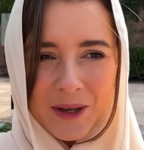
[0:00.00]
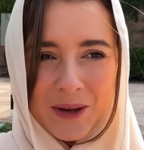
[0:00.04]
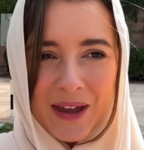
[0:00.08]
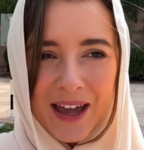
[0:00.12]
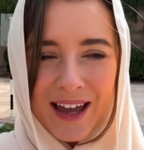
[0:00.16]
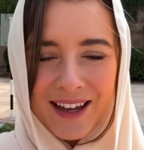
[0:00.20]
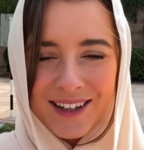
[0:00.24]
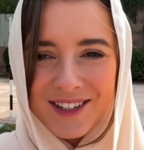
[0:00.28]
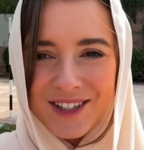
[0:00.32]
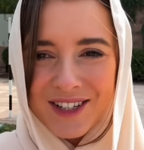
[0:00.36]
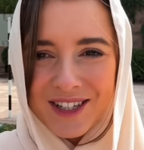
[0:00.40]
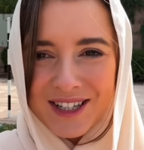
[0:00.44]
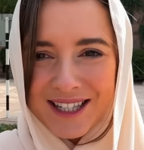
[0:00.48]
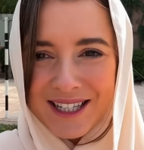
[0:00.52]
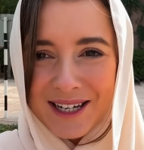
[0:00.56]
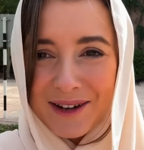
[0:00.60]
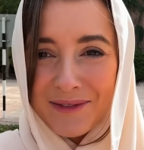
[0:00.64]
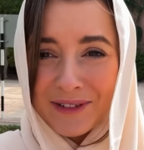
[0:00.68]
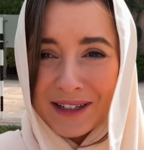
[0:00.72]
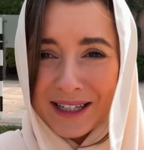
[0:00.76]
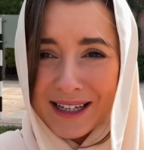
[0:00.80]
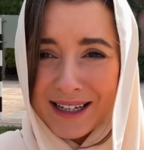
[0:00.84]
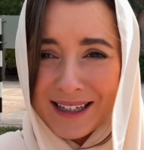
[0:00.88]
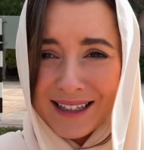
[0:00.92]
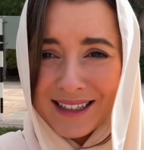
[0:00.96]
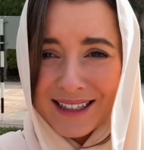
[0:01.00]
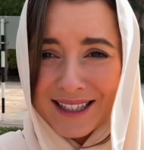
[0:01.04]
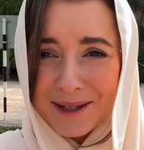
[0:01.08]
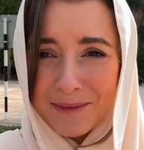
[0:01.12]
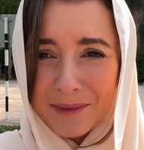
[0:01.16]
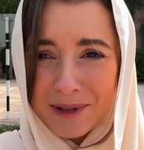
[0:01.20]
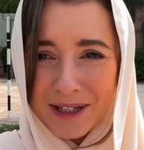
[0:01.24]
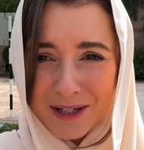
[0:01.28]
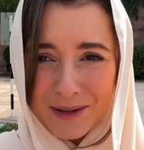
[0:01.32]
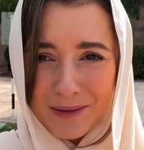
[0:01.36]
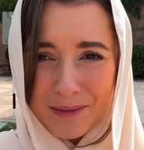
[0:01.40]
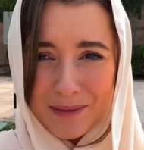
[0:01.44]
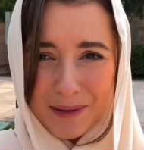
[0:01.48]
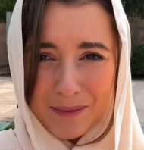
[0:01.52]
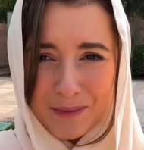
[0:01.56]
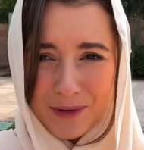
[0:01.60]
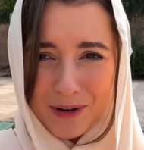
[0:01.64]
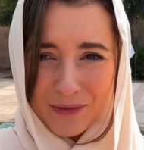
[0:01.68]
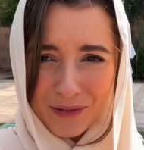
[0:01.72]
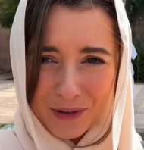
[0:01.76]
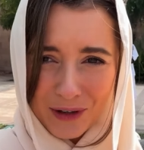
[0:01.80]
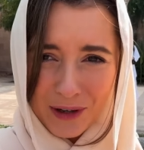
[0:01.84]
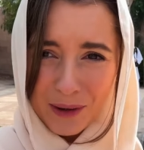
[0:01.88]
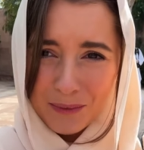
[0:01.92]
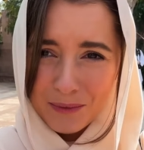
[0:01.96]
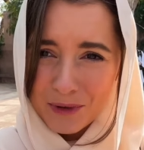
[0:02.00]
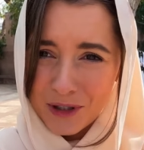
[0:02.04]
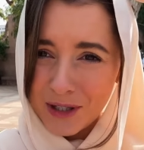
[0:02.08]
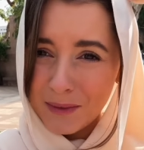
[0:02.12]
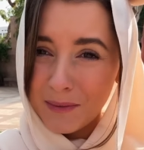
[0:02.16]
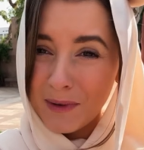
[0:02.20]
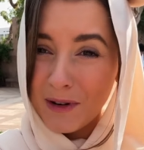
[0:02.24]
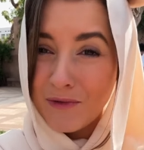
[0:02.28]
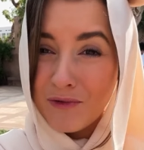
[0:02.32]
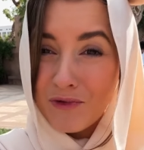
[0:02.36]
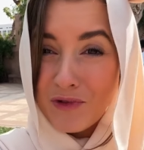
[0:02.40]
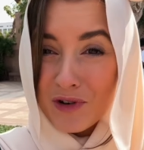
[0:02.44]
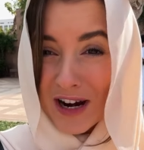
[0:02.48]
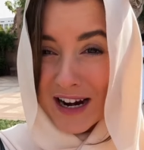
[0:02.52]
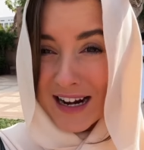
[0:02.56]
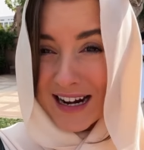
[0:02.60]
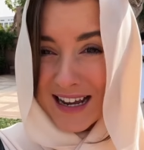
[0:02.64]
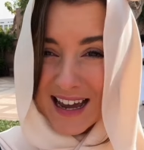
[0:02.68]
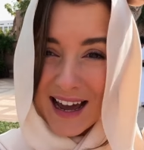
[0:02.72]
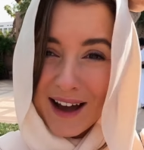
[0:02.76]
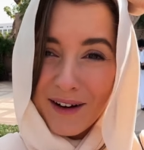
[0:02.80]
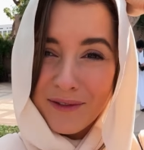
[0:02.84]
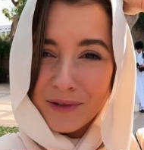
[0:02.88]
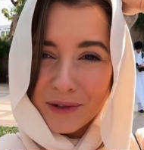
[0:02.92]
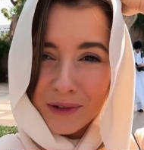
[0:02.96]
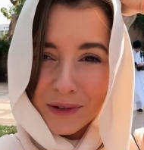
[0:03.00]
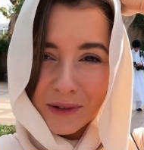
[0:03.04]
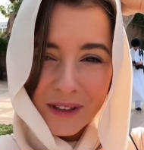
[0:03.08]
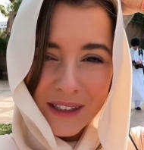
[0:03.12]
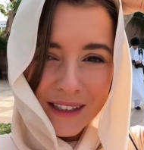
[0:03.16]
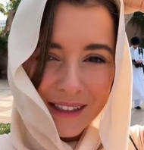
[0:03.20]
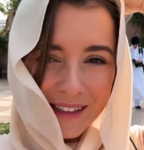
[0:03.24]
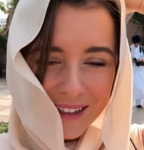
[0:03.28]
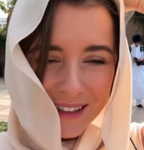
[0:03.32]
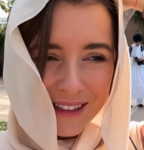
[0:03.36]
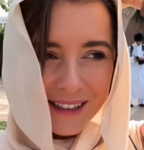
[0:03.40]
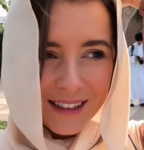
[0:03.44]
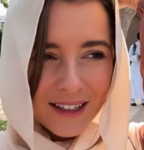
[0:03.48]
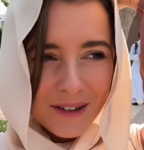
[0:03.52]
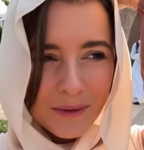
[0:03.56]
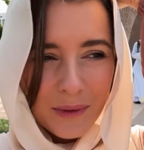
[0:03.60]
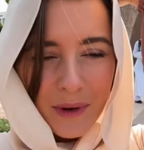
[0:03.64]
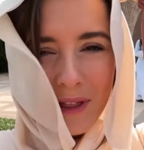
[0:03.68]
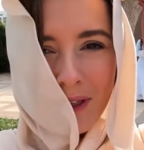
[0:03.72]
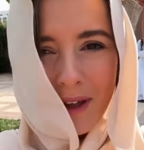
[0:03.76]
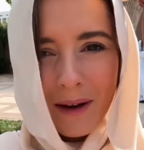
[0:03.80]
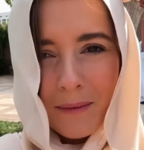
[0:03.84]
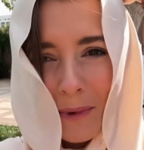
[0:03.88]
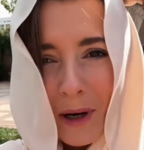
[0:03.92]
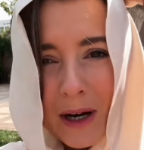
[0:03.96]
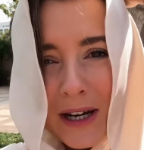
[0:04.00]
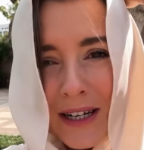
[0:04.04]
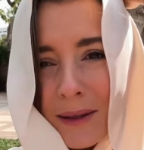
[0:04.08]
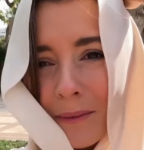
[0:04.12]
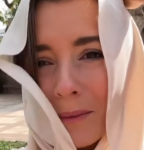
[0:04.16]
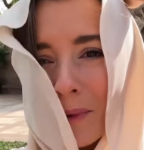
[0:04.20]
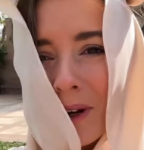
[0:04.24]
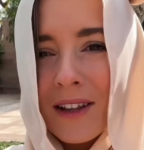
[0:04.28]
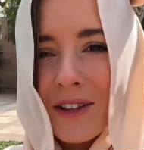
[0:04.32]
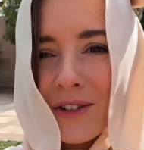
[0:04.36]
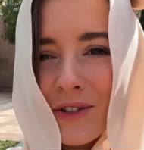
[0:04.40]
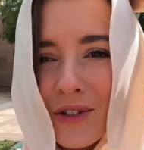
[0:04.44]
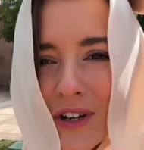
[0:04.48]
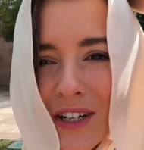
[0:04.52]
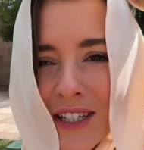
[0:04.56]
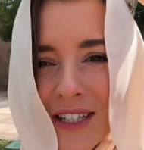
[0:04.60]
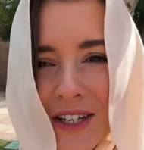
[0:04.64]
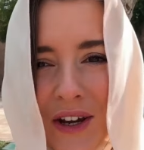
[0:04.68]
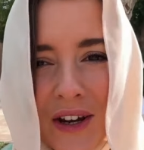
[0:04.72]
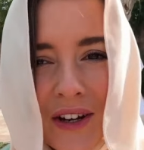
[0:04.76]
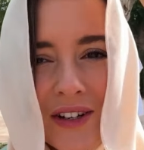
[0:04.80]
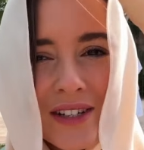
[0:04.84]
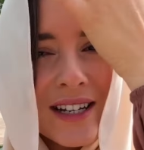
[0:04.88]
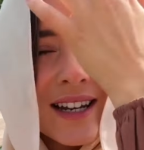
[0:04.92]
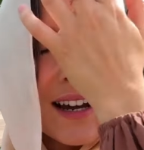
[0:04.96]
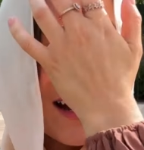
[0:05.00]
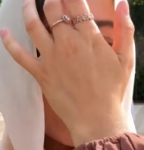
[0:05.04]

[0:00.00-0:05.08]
yeah, just definitely something to remember if you come. Just be really careful with abiding by the dress code.